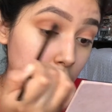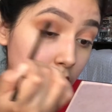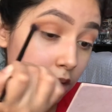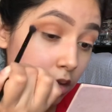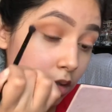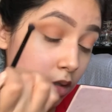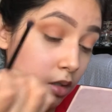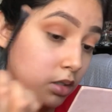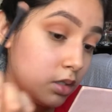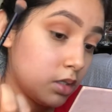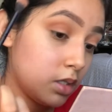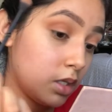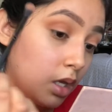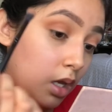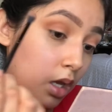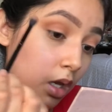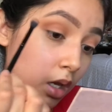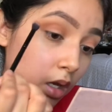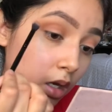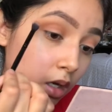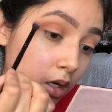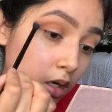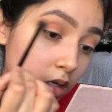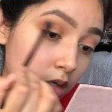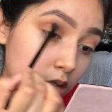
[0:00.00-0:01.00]
This
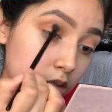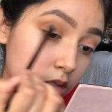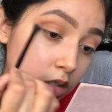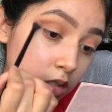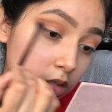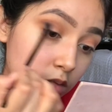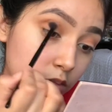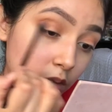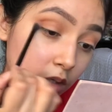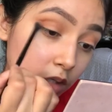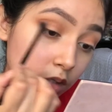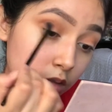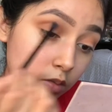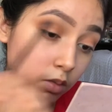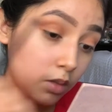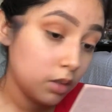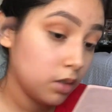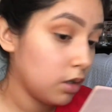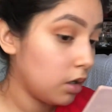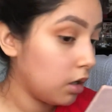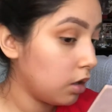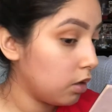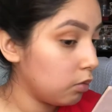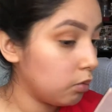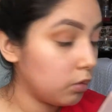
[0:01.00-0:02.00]
heat just makes me
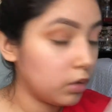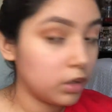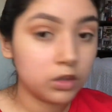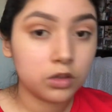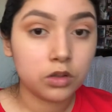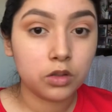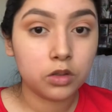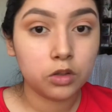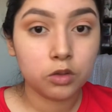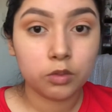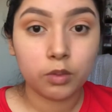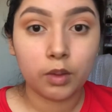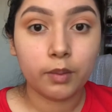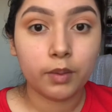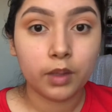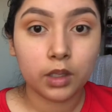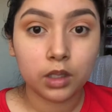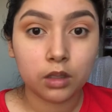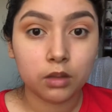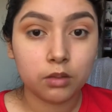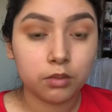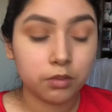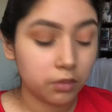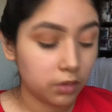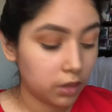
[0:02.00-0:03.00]
not want to do my
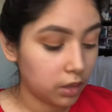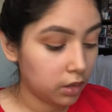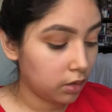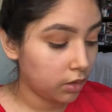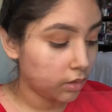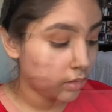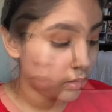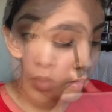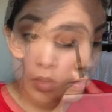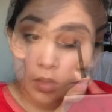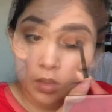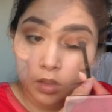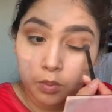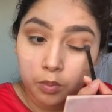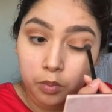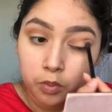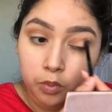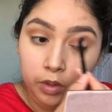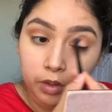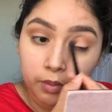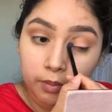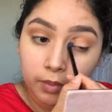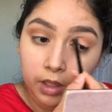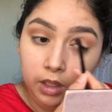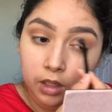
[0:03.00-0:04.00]
makeup. Like, honestly, I
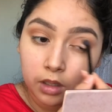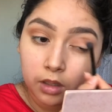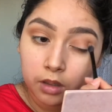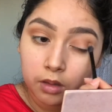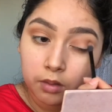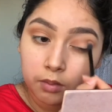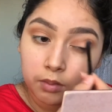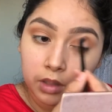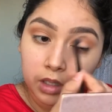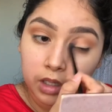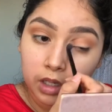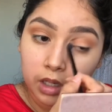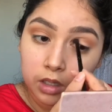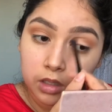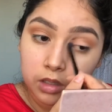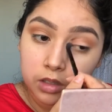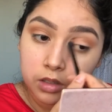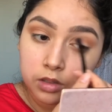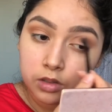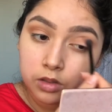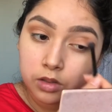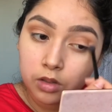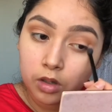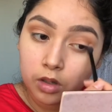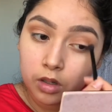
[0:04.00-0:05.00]
wear makeup, like I
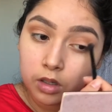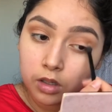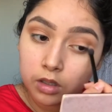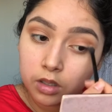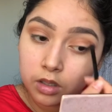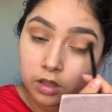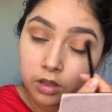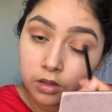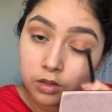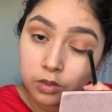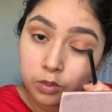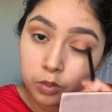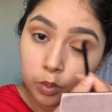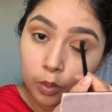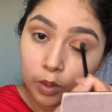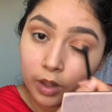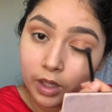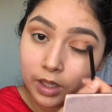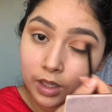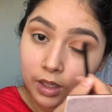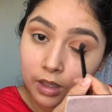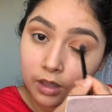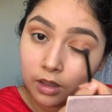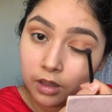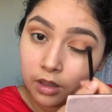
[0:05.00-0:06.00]
just start
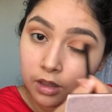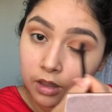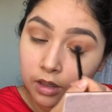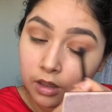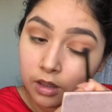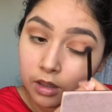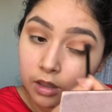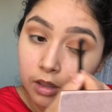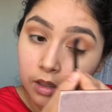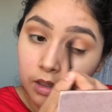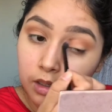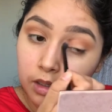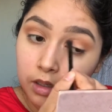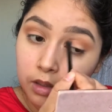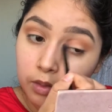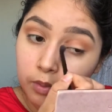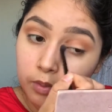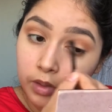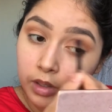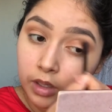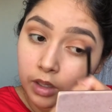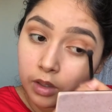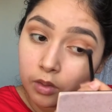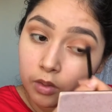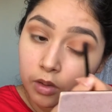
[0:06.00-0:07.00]
sweating
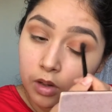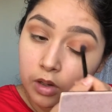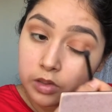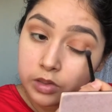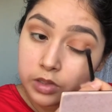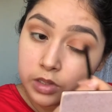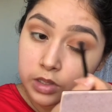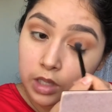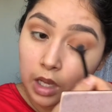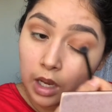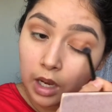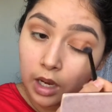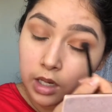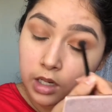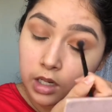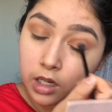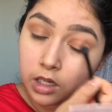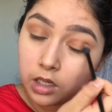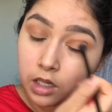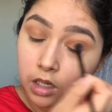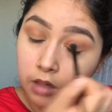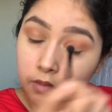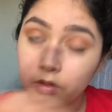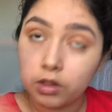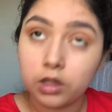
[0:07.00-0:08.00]
when I go outside,
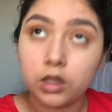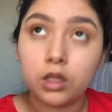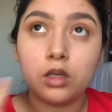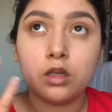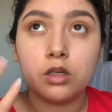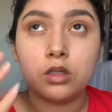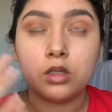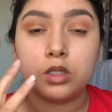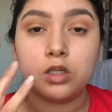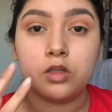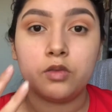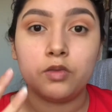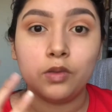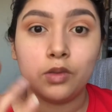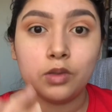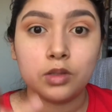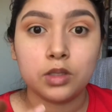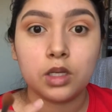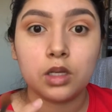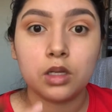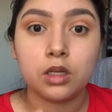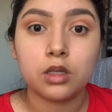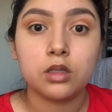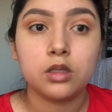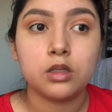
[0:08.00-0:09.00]
and everything just feels
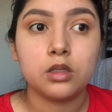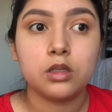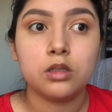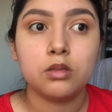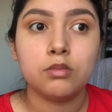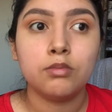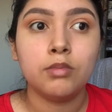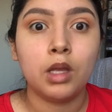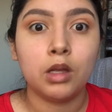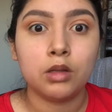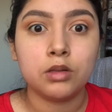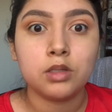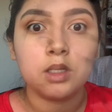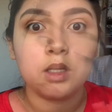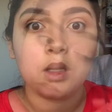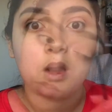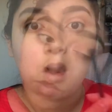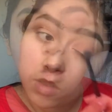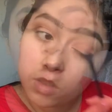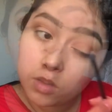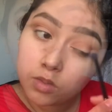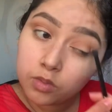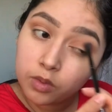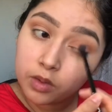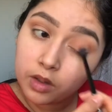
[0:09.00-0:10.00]
like it's melting
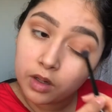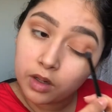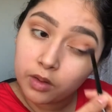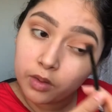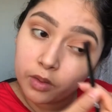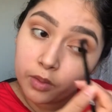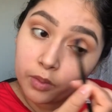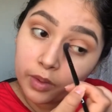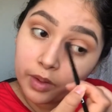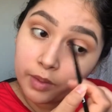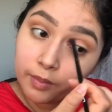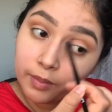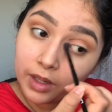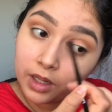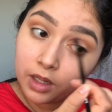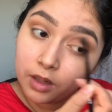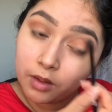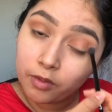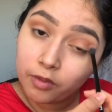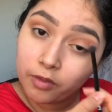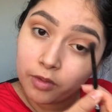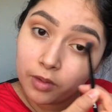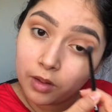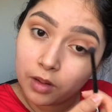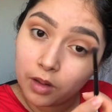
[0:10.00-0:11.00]
off. Sometimes when I don't wear
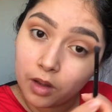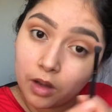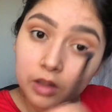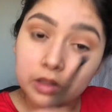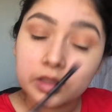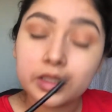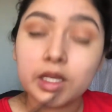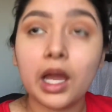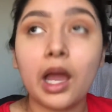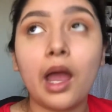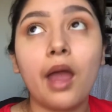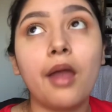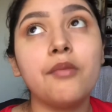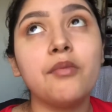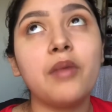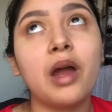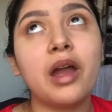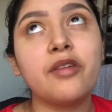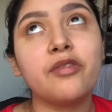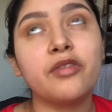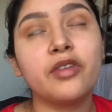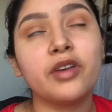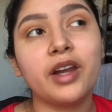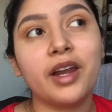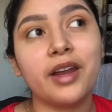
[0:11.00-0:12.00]
makeup for a long time, I
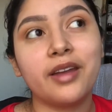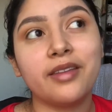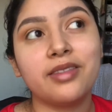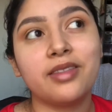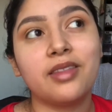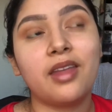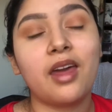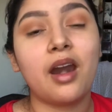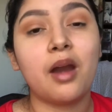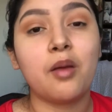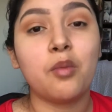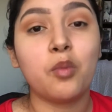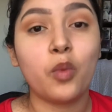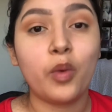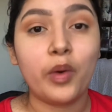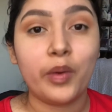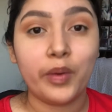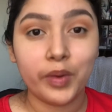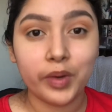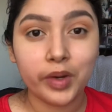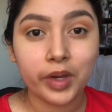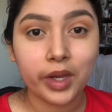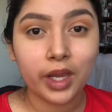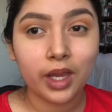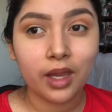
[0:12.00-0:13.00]
forget that I'm
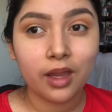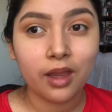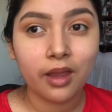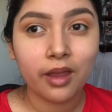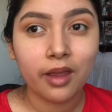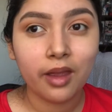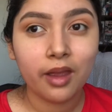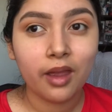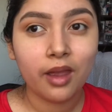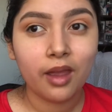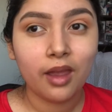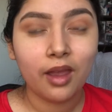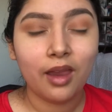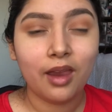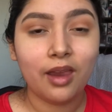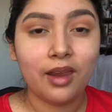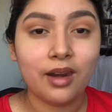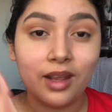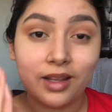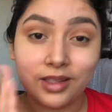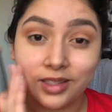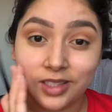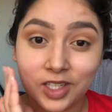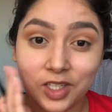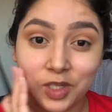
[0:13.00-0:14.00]
wearing it, and
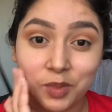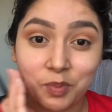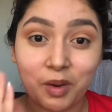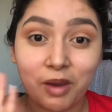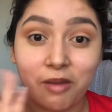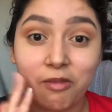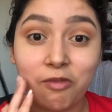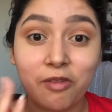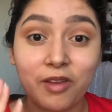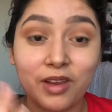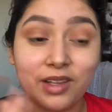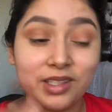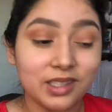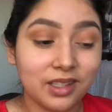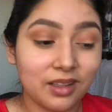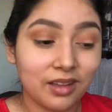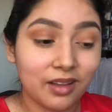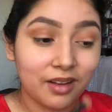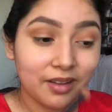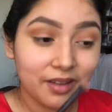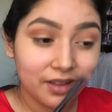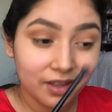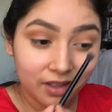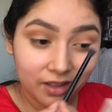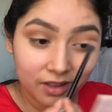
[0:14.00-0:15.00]
I touch my face a
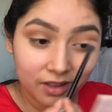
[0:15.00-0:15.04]
lot,